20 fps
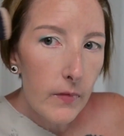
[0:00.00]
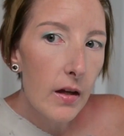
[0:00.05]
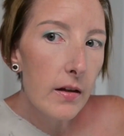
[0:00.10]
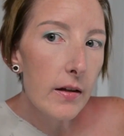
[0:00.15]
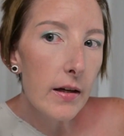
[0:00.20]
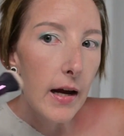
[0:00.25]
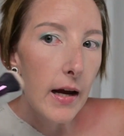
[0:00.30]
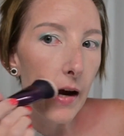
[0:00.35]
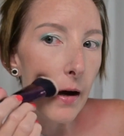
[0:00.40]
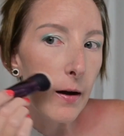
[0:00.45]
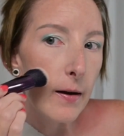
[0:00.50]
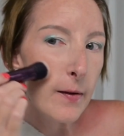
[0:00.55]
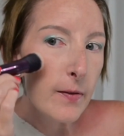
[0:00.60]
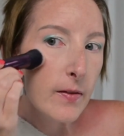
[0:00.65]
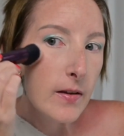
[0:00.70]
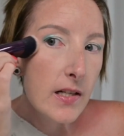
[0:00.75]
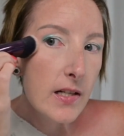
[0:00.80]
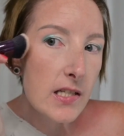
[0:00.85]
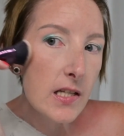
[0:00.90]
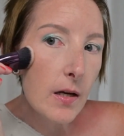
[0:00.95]
Yeah, and
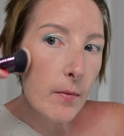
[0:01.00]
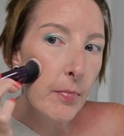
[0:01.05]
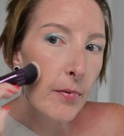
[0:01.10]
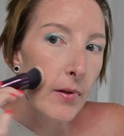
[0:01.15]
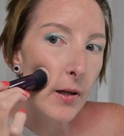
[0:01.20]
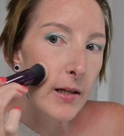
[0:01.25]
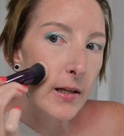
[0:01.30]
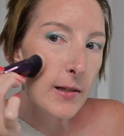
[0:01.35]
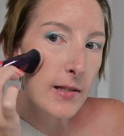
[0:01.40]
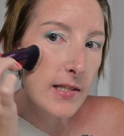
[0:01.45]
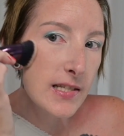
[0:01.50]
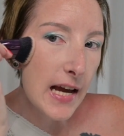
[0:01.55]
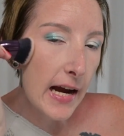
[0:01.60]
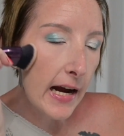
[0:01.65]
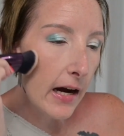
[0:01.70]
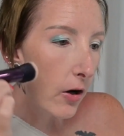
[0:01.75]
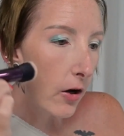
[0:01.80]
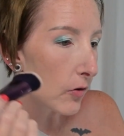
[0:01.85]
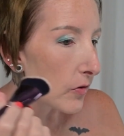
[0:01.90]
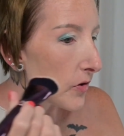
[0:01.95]
this blends
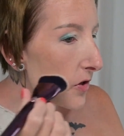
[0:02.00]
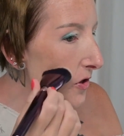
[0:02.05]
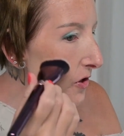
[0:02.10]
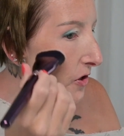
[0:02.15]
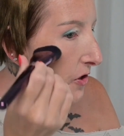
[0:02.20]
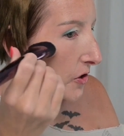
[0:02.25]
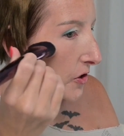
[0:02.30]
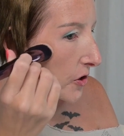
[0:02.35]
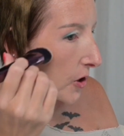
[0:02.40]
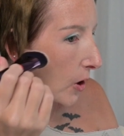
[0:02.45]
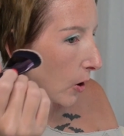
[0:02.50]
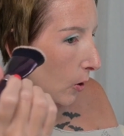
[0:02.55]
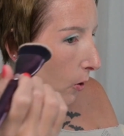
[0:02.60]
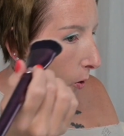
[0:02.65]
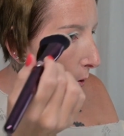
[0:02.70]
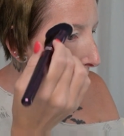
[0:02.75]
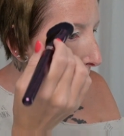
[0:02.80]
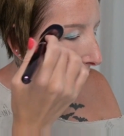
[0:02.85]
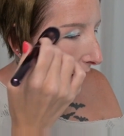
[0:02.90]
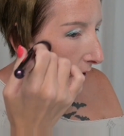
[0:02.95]
out
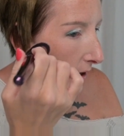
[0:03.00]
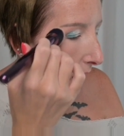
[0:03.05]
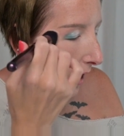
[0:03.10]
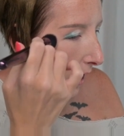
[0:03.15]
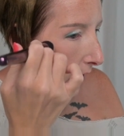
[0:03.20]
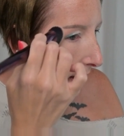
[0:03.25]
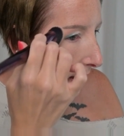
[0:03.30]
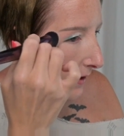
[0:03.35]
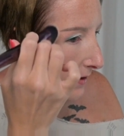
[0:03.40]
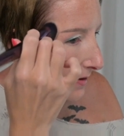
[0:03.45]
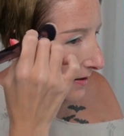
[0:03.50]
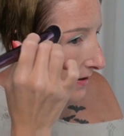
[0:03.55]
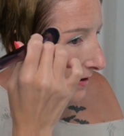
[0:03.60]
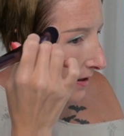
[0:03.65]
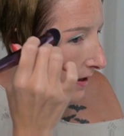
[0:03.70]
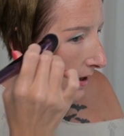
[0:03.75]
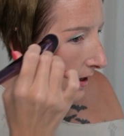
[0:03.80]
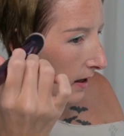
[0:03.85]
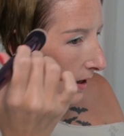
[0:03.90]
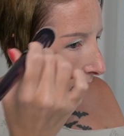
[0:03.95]
so nice.
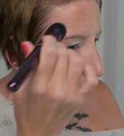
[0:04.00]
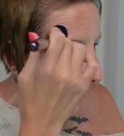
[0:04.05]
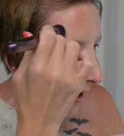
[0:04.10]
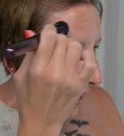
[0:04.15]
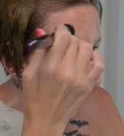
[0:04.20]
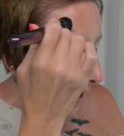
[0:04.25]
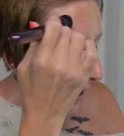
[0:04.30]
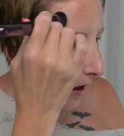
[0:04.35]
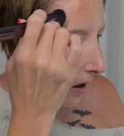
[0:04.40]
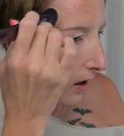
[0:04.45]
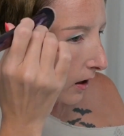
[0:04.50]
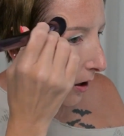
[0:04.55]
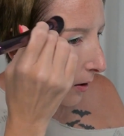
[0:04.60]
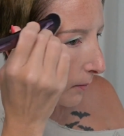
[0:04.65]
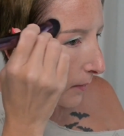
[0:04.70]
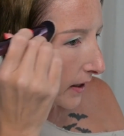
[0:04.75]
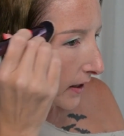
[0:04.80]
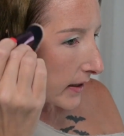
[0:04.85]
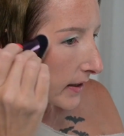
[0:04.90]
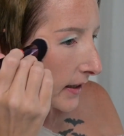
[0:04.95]

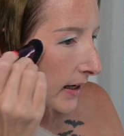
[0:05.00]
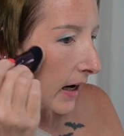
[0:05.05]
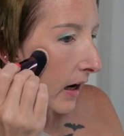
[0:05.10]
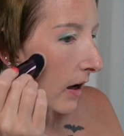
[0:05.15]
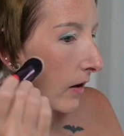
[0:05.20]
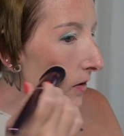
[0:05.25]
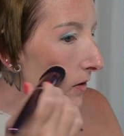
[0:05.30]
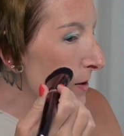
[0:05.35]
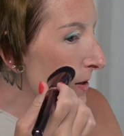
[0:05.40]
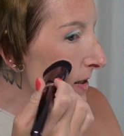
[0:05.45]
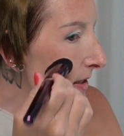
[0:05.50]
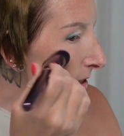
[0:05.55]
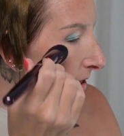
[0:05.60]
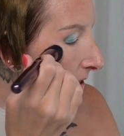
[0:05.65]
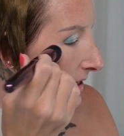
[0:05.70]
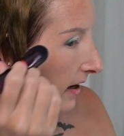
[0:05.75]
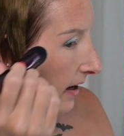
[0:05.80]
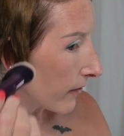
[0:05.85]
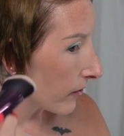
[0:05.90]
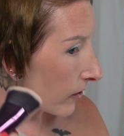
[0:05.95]
Yeah, this is
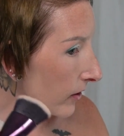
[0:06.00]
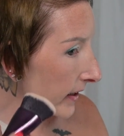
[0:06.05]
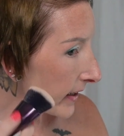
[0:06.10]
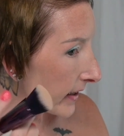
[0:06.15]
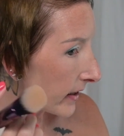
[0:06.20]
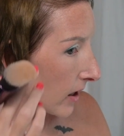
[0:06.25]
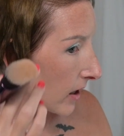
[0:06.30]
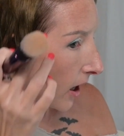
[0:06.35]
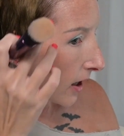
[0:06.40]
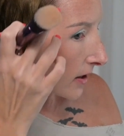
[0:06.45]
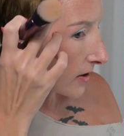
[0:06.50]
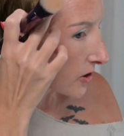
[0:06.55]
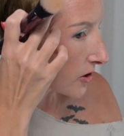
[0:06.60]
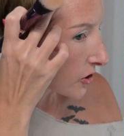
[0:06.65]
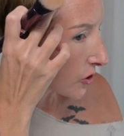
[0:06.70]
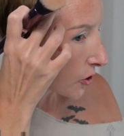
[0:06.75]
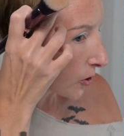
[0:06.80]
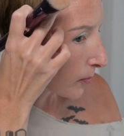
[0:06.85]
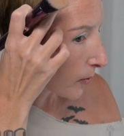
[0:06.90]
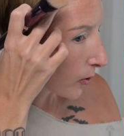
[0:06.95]
definitely not
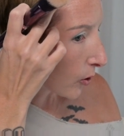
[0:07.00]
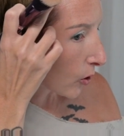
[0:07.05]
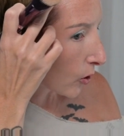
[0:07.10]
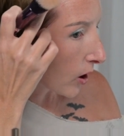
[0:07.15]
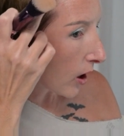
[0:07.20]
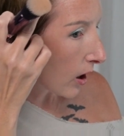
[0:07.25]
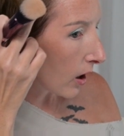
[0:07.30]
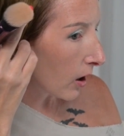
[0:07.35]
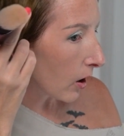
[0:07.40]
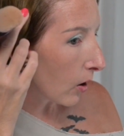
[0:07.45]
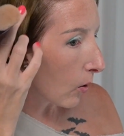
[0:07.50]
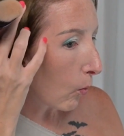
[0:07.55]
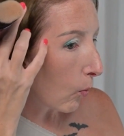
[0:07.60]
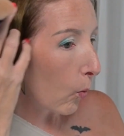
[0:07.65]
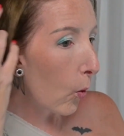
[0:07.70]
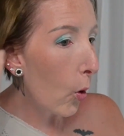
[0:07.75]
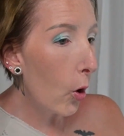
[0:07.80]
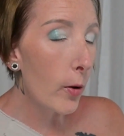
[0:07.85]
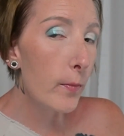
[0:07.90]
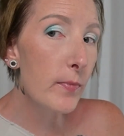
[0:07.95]
super
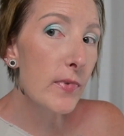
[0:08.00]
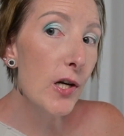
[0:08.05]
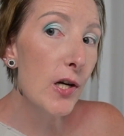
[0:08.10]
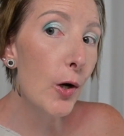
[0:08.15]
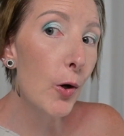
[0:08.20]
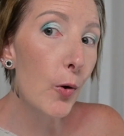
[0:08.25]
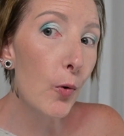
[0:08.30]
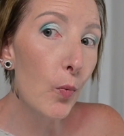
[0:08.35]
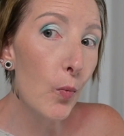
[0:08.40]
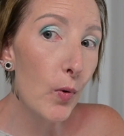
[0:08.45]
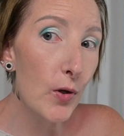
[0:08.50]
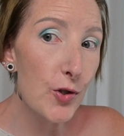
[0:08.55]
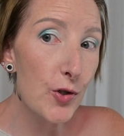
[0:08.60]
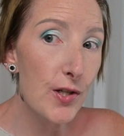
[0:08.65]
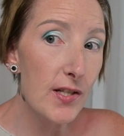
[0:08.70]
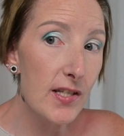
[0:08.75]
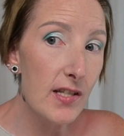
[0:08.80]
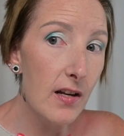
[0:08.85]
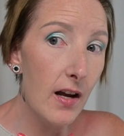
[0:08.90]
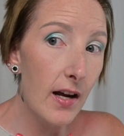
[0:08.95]
warm tone, which
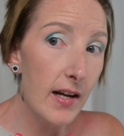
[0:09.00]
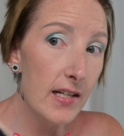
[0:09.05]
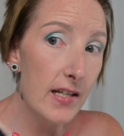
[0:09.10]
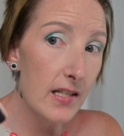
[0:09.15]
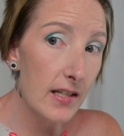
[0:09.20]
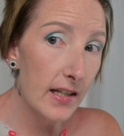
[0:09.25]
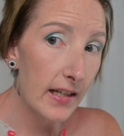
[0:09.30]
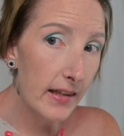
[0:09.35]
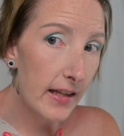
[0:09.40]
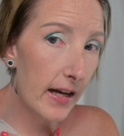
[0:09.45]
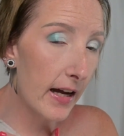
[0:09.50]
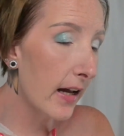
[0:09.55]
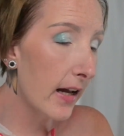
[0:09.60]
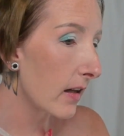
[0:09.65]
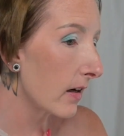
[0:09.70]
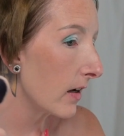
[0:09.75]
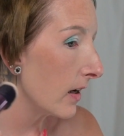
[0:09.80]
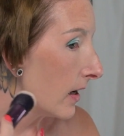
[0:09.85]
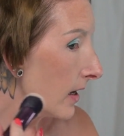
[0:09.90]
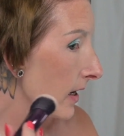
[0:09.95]
is nice. Like,
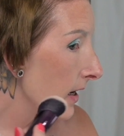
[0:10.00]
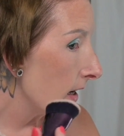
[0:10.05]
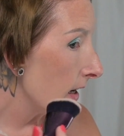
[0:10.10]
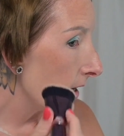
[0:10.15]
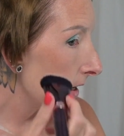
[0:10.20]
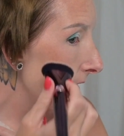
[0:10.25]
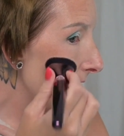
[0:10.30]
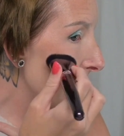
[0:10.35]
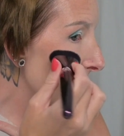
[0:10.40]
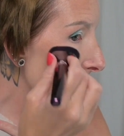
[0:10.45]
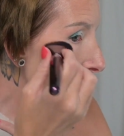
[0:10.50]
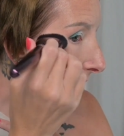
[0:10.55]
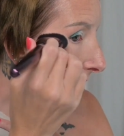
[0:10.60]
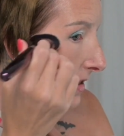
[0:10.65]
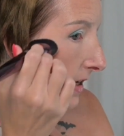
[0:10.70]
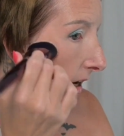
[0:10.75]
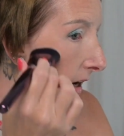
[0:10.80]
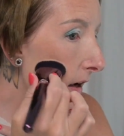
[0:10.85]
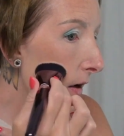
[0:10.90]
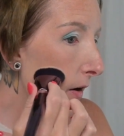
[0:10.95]
that is
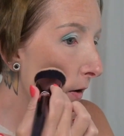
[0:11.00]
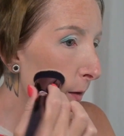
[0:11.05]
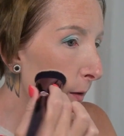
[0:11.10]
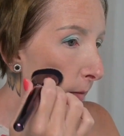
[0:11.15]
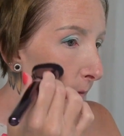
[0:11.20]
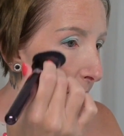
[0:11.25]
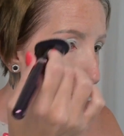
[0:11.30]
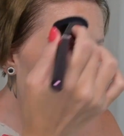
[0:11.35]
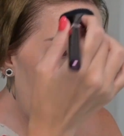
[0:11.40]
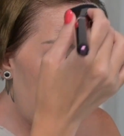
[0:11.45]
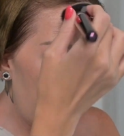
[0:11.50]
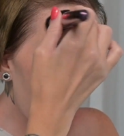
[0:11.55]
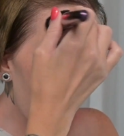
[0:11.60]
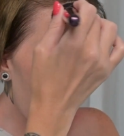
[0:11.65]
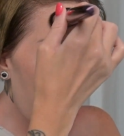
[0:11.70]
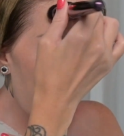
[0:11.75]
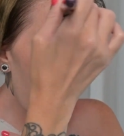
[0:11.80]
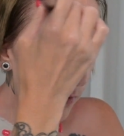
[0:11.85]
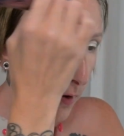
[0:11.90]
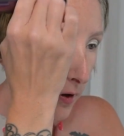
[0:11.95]

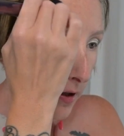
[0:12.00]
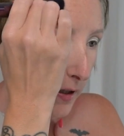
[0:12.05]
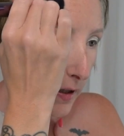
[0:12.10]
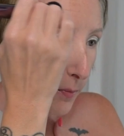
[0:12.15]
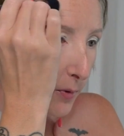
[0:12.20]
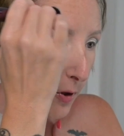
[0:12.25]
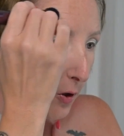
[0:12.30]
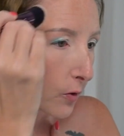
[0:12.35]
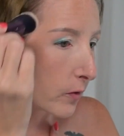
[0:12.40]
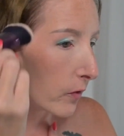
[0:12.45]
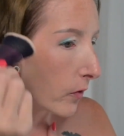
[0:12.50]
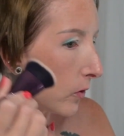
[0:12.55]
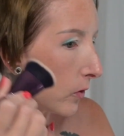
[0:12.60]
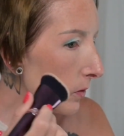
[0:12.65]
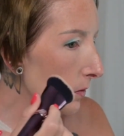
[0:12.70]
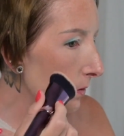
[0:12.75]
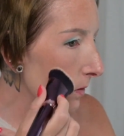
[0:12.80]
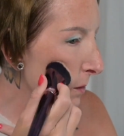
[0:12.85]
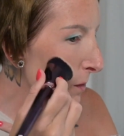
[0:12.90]
actually really beautiful.